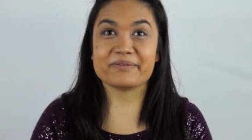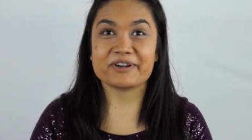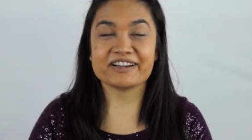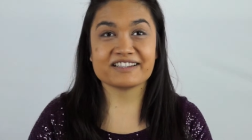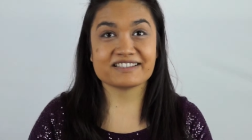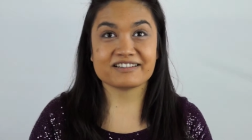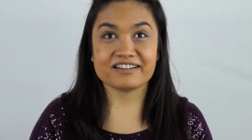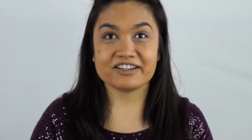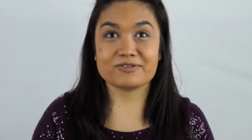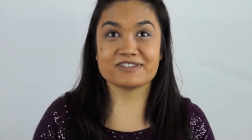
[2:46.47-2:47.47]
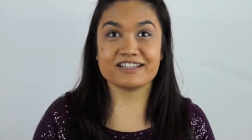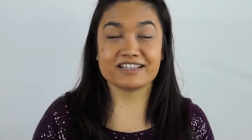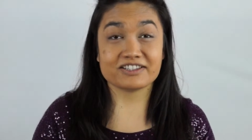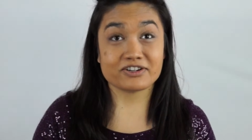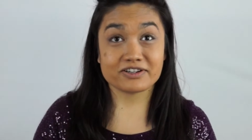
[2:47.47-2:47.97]
We're going to start using the
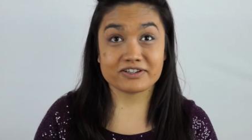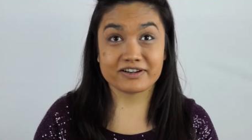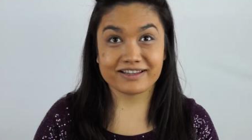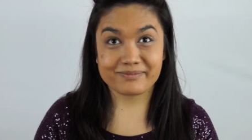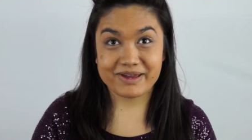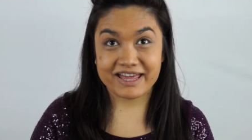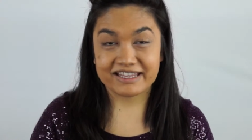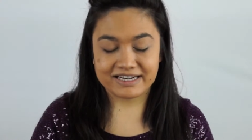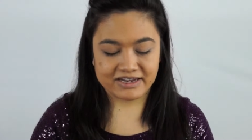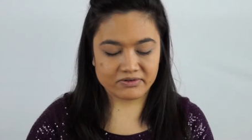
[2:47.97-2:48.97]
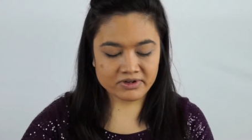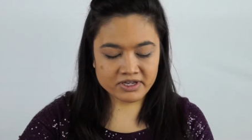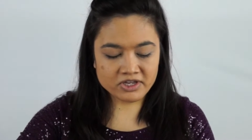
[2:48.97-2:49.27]
Tarte Tartelette palette now.